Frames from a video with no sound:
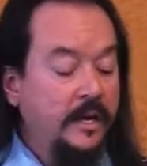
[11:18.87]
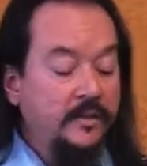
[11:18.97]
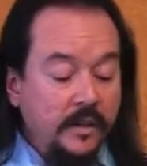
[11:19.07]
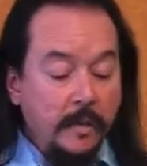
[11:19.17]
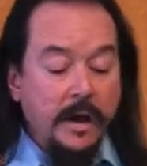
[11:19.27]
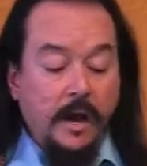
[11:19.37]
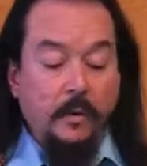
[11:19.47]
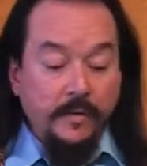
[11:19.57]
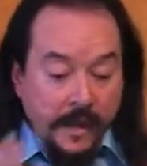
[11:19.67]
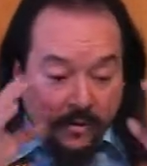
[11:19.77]
Somehow,
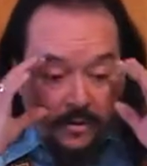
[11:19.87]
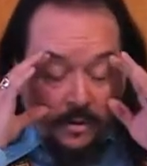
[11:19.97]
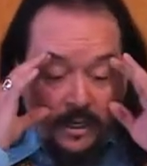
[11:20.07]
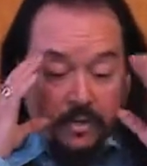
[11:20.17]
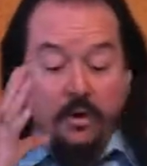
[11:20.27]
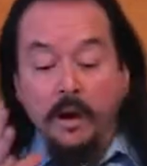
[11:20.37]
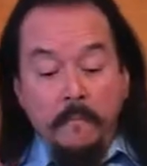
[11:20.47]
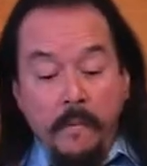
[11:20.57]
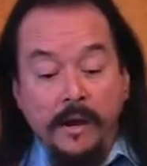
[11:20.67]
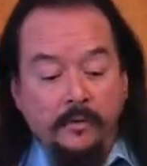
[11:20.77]
without their electron
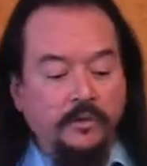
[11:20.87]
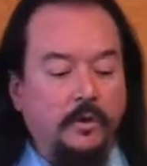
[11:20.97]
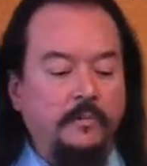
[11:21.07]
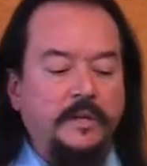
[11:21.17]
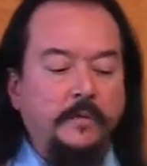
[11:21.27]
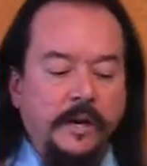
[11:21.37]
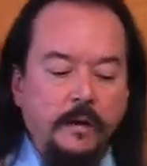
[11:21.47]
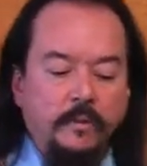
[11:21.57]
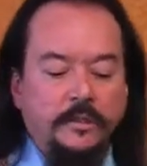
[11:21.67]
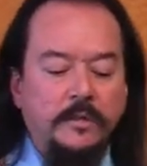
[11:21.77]
microscopes, they were
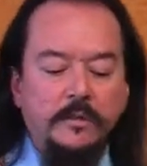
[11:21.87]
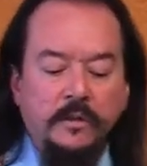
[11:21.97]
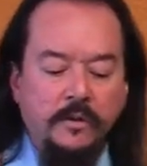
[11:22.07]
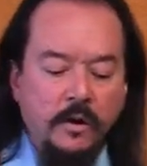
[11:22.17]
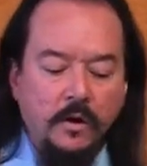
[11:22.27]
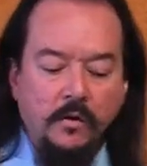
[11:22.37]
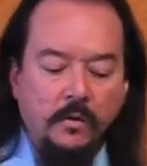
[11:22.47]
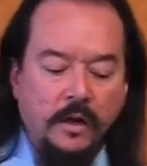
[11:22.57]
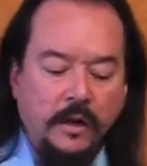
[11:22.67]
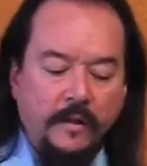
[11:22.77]
able to
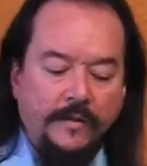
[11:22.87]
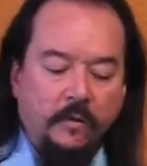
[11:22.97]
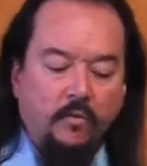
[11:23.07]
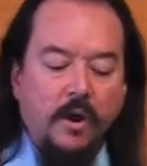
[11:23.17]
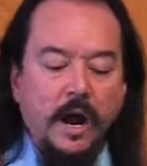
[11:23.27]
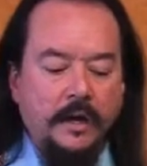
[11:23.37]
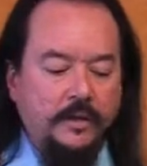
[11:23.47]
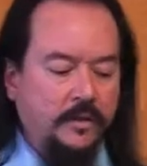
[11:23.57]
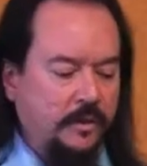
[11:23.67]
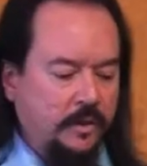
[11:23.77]
know that
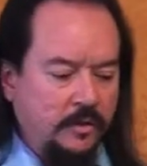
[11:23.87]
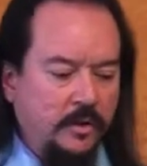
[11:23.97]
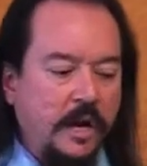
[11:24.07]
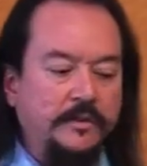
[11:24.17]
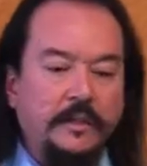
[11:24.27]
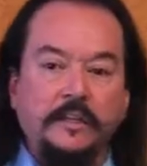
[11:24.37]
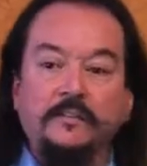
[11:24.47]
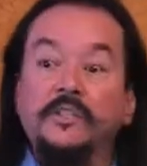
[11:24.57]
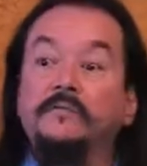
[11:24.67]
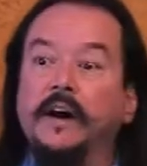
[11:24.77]
rocks are constantly
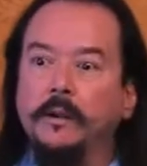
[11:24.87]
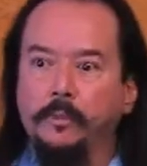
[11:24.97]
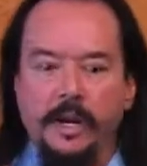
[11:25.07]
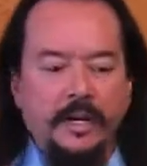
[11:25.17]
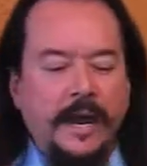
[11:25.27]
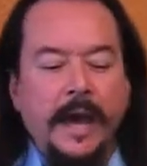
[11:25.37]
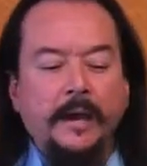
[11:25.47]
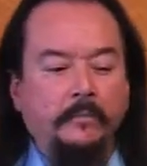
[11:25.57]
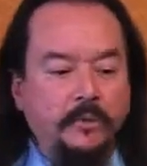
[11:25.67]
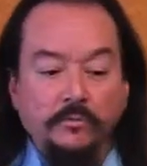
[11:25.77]
just vibrating
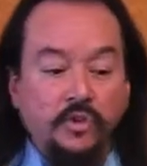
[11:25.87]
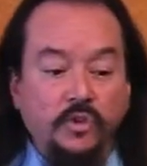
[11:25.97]
atoms,